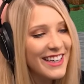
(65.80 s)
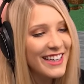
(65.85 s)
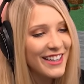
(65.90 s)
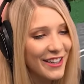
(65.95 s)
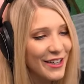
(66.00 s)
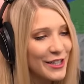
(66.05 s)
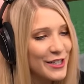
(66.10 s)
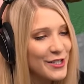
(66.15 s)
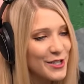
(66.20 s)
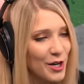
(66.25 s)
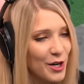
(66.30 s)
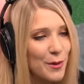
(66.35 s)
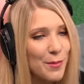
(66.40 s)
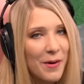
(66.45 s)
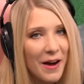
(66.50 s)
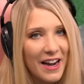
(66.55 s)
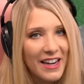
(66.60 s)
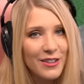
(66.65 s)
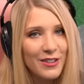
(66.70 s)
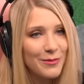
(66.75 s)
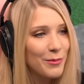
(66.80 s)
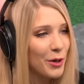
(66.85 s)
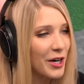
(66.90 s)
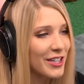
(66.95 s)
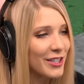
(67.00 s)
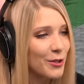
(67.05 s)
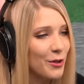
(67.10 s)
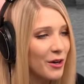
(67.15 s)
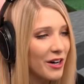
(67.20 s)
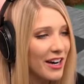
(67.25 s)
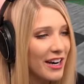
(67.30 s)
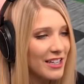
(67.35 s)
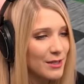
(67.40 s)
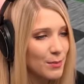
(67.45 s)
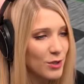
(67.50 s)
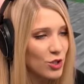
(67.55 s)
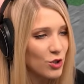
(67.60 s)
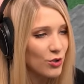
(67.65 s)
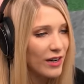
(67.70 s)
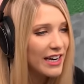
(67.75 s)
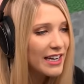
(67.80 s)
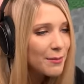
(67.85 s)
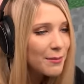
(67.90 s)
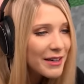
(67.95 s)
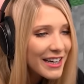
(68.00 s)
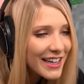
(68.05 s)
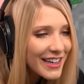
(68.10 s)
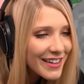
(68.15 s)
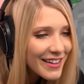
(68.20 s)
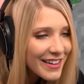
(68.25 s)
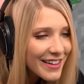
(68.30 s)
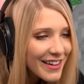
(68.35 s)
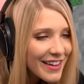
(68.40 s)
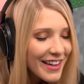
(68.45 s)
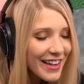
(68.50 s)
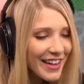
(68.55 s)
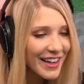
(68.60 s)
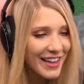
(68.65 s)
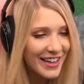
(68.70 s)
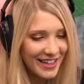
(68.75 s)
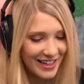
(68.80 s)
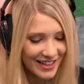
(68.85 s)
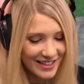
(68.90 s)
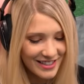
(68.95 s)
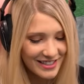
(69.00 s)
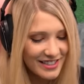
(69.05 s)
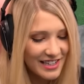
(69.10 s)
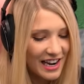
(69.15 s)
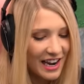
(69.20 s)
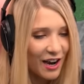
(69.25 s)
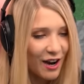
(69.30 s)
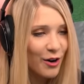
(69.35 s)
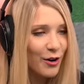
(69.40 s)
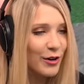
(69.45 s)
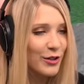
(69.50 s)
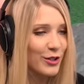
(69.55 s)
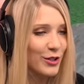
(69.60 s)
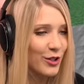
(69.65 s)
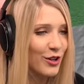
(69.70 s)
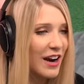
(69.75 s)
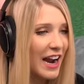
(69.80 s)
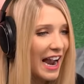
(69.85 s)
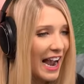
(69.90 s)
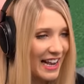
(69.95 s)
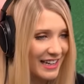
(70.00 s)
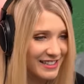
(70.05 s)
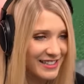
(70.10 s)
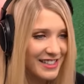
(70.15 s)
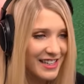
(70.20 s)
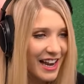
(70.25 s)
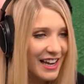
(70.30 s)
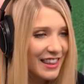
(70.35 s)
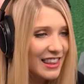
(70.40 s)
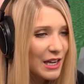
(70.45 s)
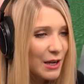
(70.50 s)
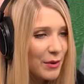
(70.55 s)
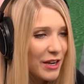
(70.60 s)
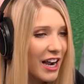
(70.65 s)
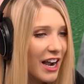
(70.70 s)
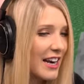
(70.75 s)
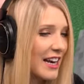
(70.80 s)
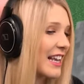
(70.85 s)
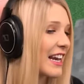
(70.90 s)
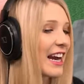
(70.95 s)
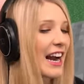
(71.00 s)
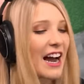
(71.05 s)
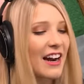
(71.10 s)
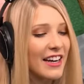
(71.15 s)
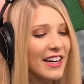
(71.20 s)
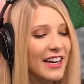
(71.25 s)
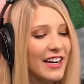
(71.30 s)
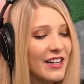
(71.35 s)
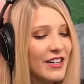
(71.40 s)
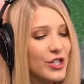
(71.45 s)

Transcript: good dirt parkour has betrayed me, ah. and it is now grass. I think we gotta get out of here.